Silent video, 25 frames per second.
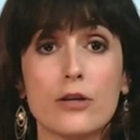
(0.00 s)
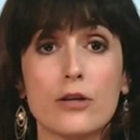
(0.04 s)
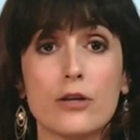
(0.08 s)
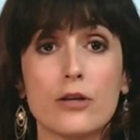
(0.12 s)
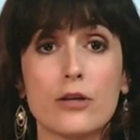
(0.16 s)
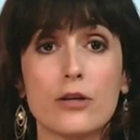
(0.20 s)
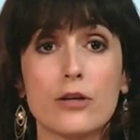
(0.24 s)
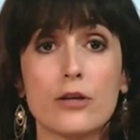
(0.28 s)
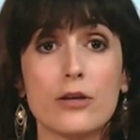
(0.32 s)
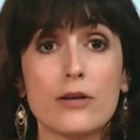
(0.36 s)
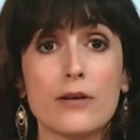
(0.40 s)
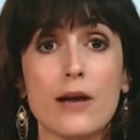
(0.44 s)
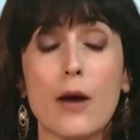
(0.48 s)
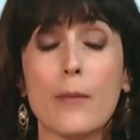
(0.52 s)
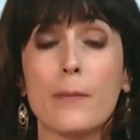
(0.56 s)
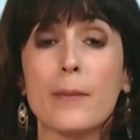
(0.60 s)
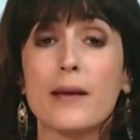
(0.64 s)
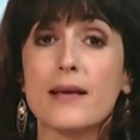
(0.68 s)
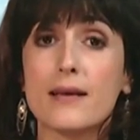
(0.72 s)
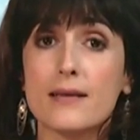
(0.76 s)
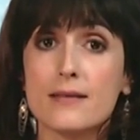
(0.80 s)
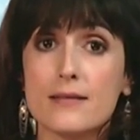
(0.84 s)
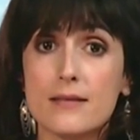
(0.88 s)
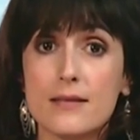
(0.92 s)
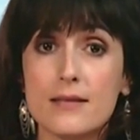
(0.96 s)
to turn out,
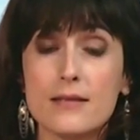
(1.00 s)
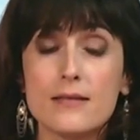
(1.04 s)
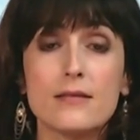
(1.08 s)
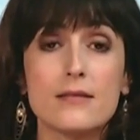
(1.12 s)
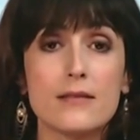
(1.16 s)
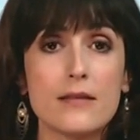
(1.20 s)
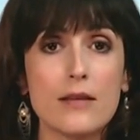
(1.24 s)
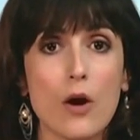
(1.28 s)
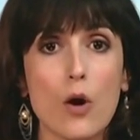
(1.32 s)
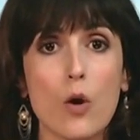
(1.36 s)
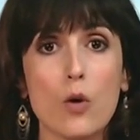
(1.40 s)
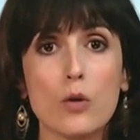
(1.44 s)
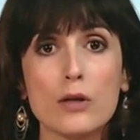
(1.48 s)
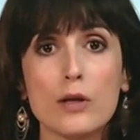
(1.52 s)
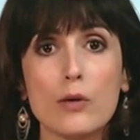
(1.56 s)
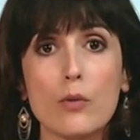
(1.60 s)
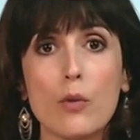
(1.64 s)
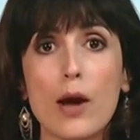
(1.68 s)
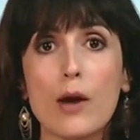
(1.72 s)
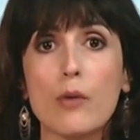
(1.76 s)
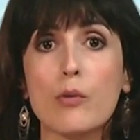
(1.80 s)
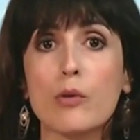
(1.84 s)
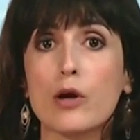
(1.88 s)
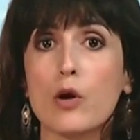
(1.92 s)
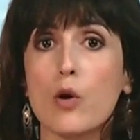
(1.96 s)
because this is the only
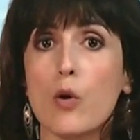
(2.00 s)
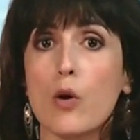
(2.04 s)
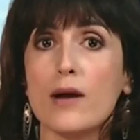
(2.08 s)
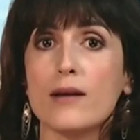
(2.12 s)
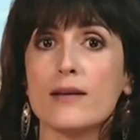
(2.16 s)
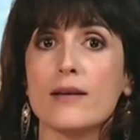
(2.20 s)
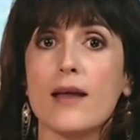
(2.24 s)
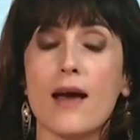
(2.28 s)
way we're going